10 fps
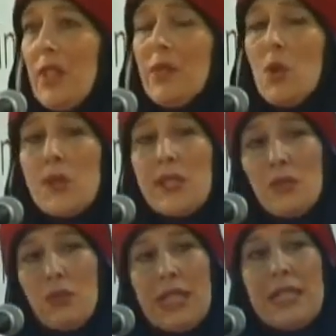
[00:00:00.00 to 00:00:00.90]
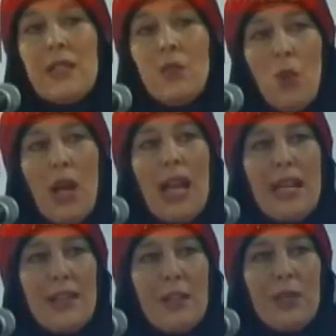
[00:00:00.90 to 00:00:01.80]
Of course, the reason
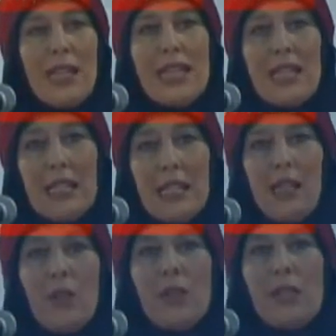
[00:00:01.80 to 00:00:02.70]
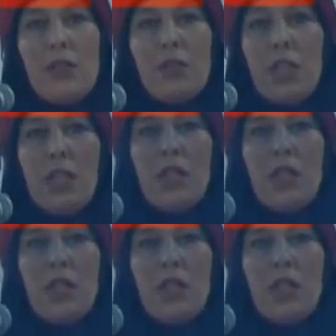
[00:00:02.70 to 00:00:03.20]
why they were getting closer and